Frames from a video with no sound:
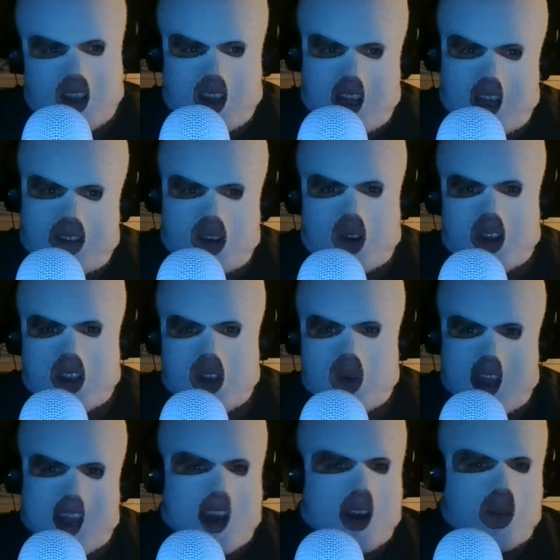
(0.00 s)
After all, you
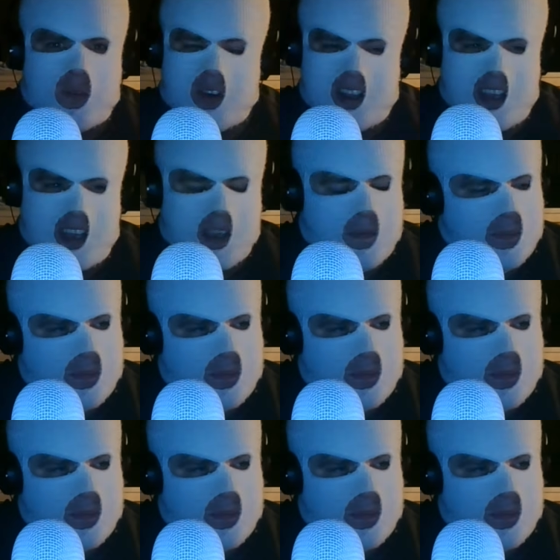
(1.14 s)
can't really